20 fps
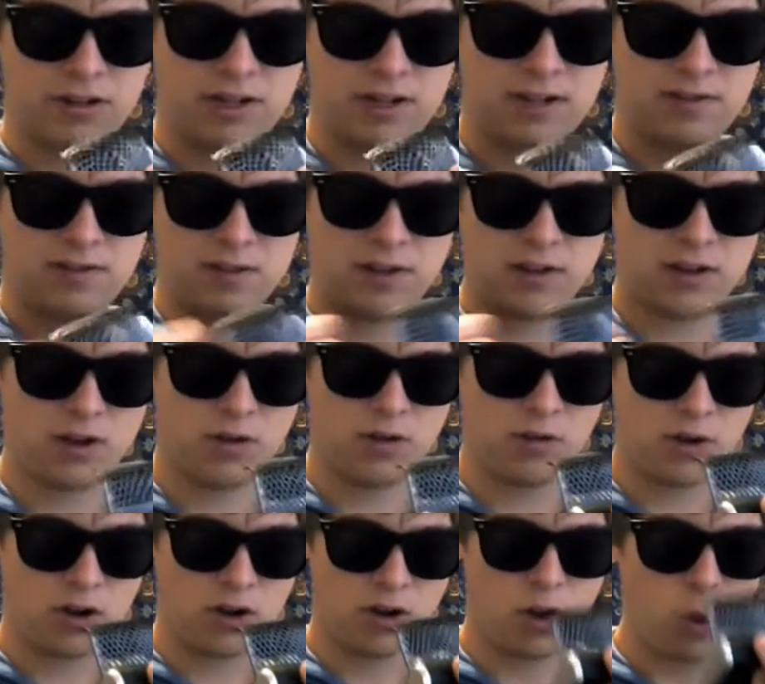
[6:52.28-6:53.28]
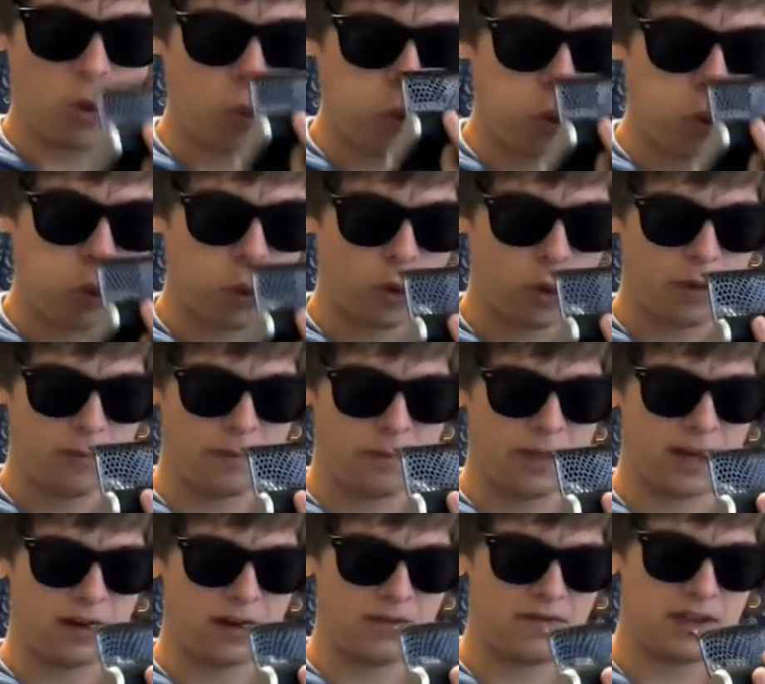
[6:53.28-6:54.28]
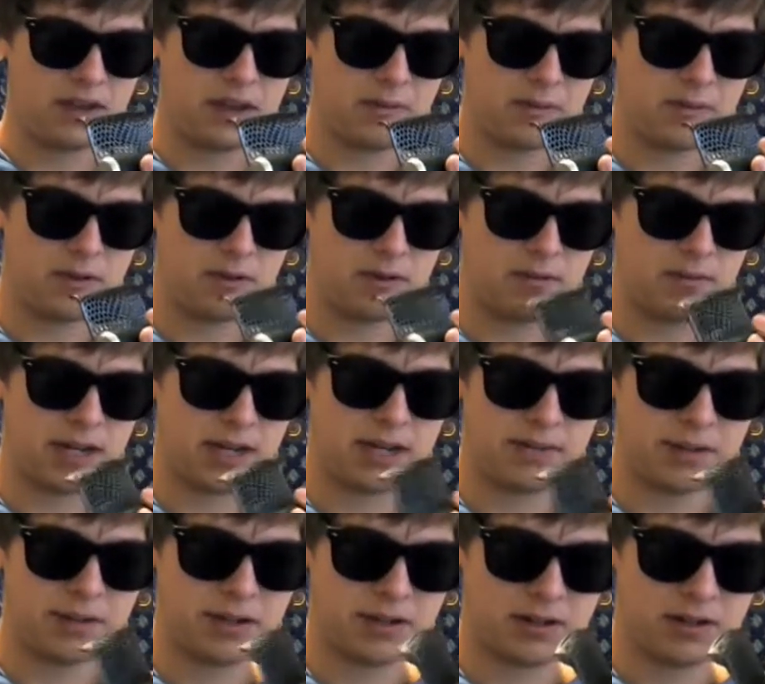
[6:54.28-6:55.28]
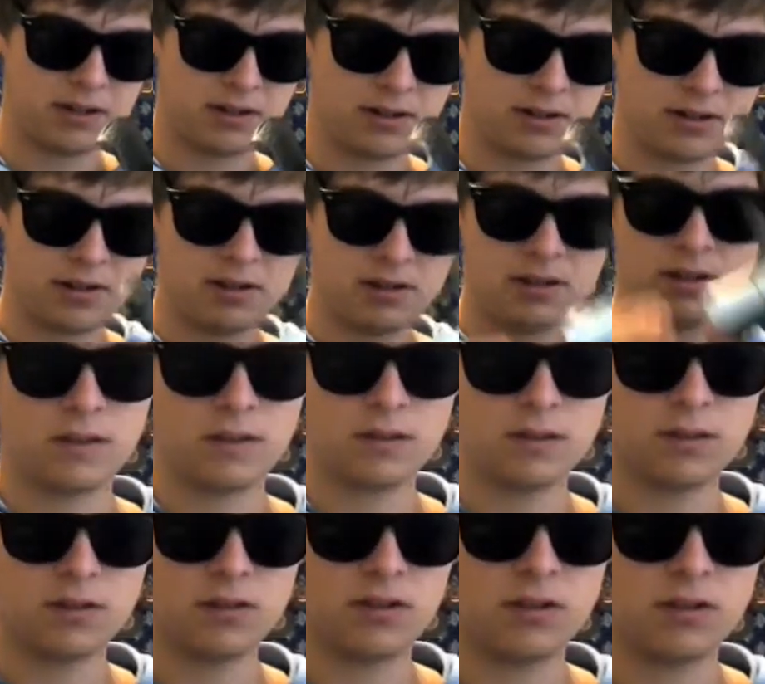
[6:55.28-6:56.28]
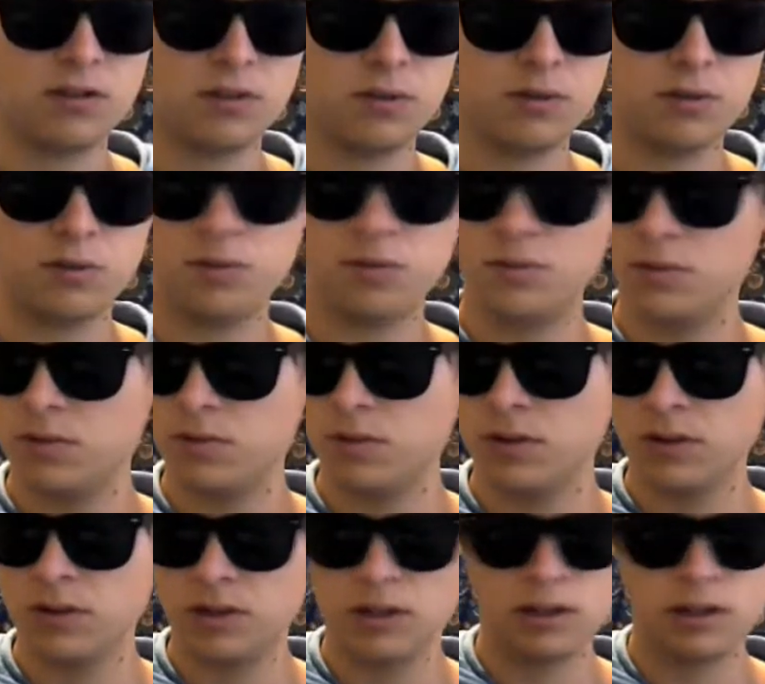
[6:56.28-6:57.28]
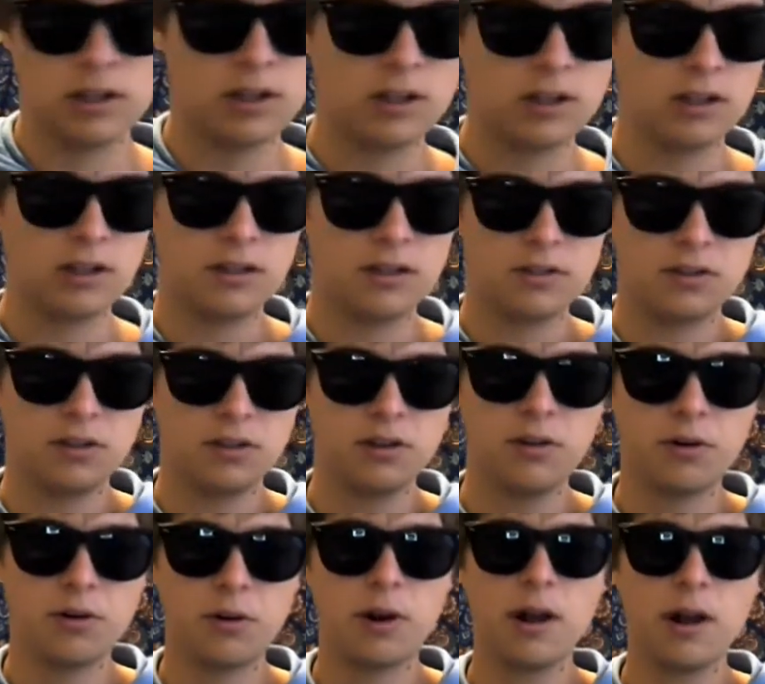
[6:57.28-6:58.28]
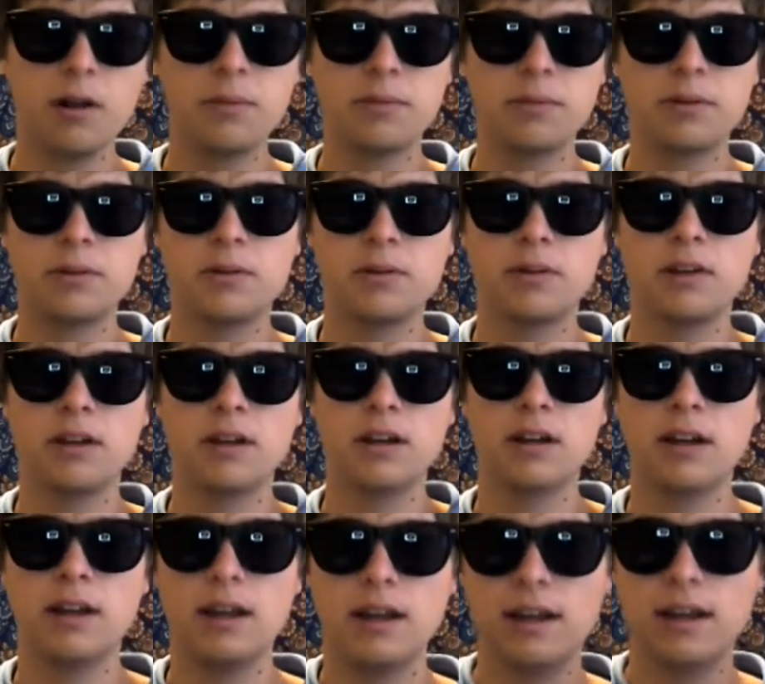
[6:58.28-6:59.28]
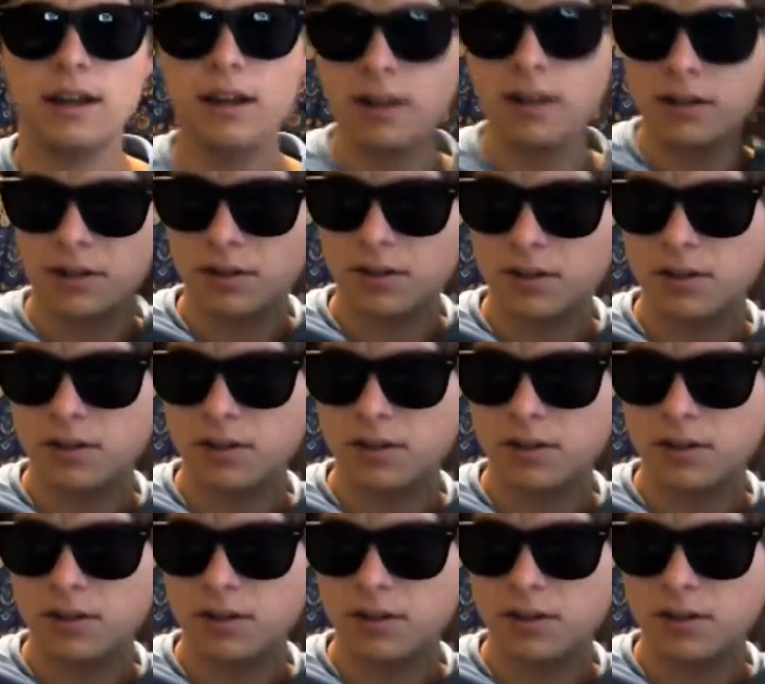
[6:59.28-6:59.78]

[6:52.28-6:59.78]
gives an overall better vape, in my opinion. So let's load her up and